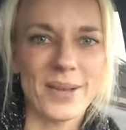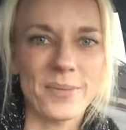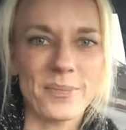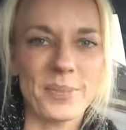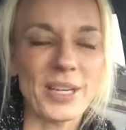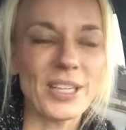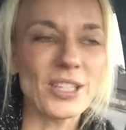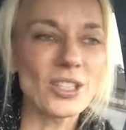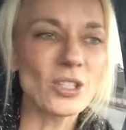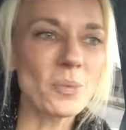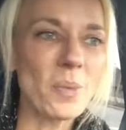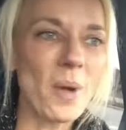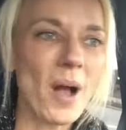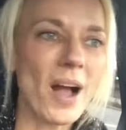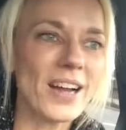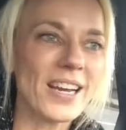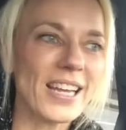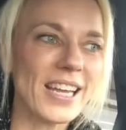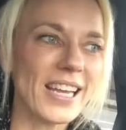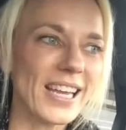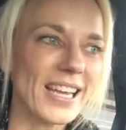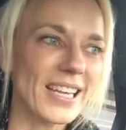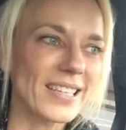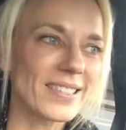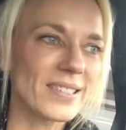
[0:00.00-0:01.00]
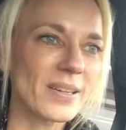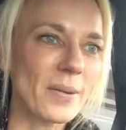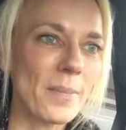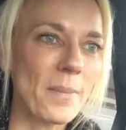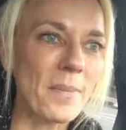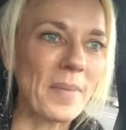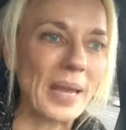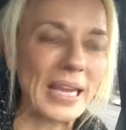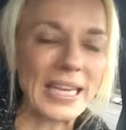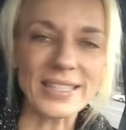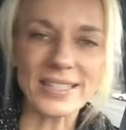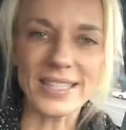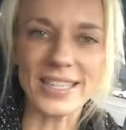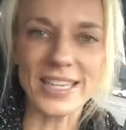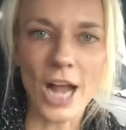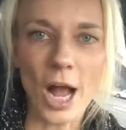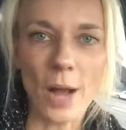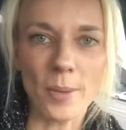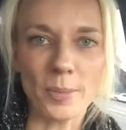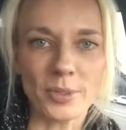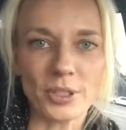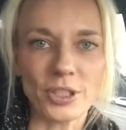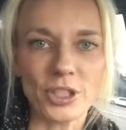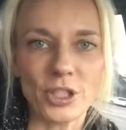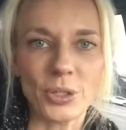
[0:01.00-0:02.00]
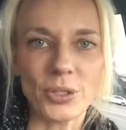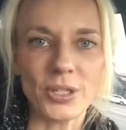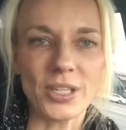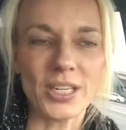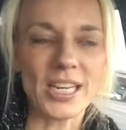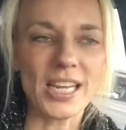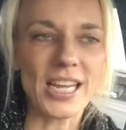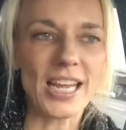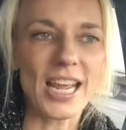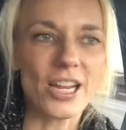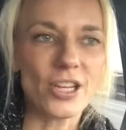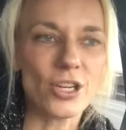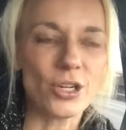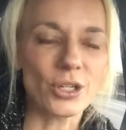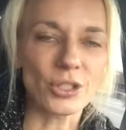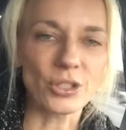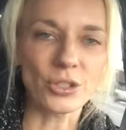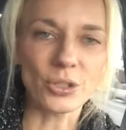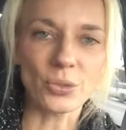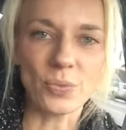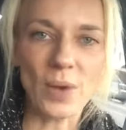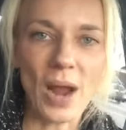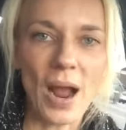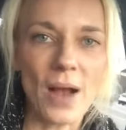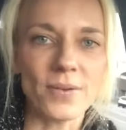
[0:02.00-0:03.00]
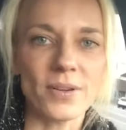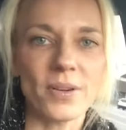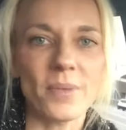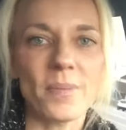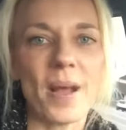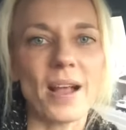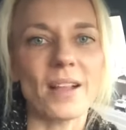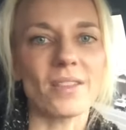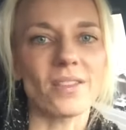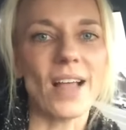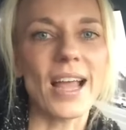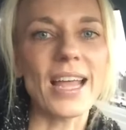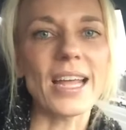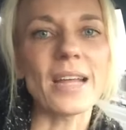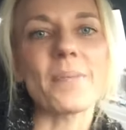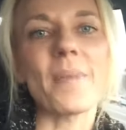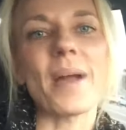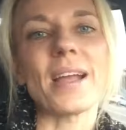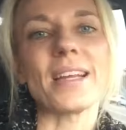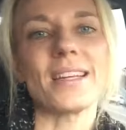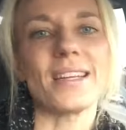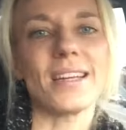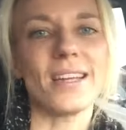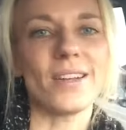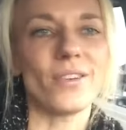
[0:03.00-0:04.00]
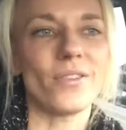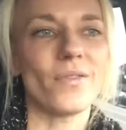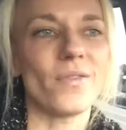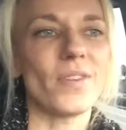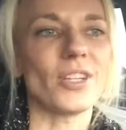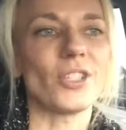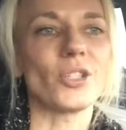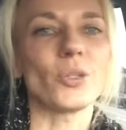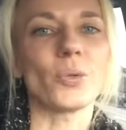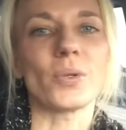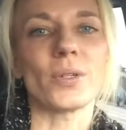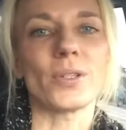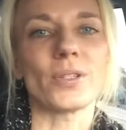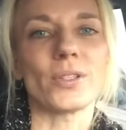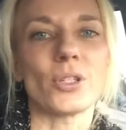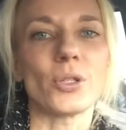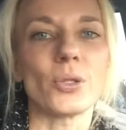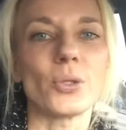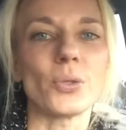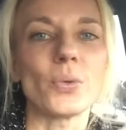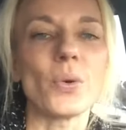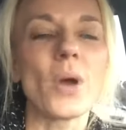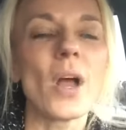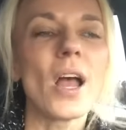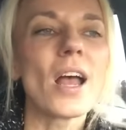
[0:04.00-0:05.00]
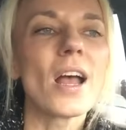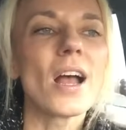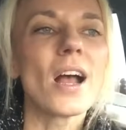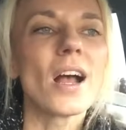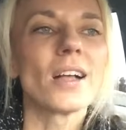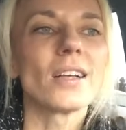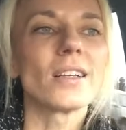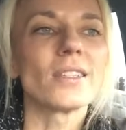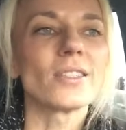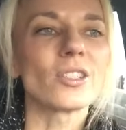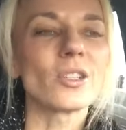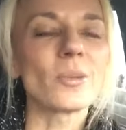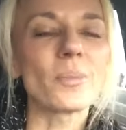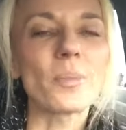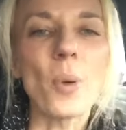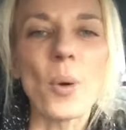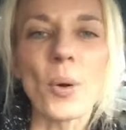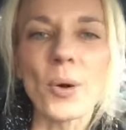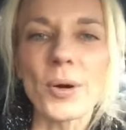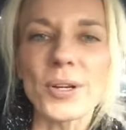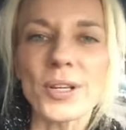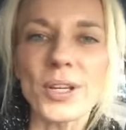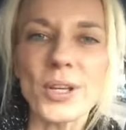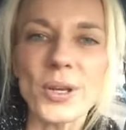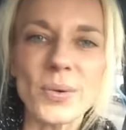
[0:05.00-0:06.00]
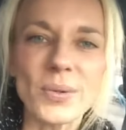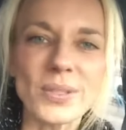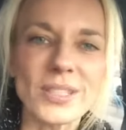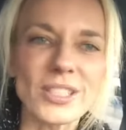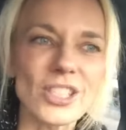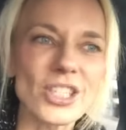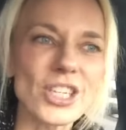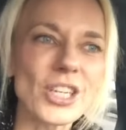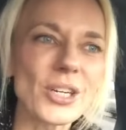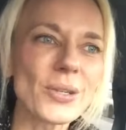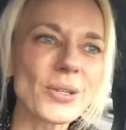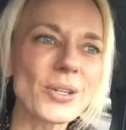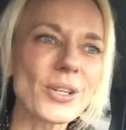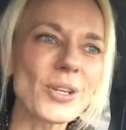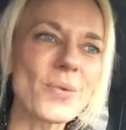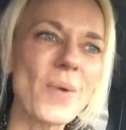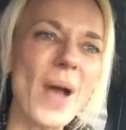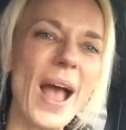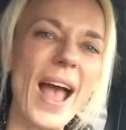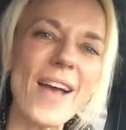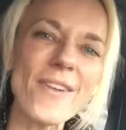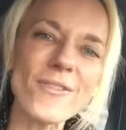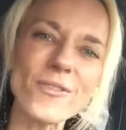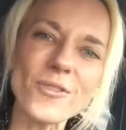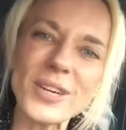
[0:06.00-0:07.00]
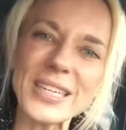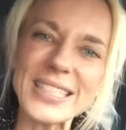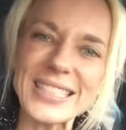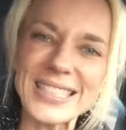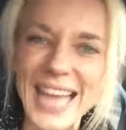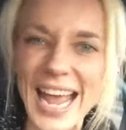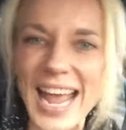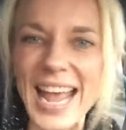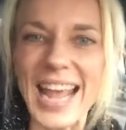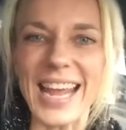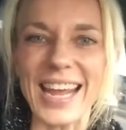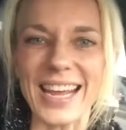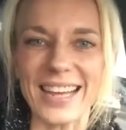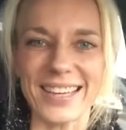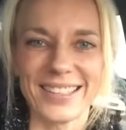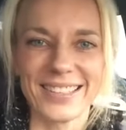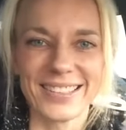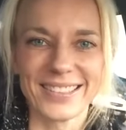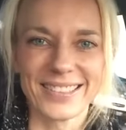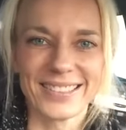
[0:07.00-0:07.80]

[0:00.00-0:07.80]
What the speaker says: Beachbody is an amazing opportunity, and you're surrounded by like-minded individuals who support you and cheer you every day.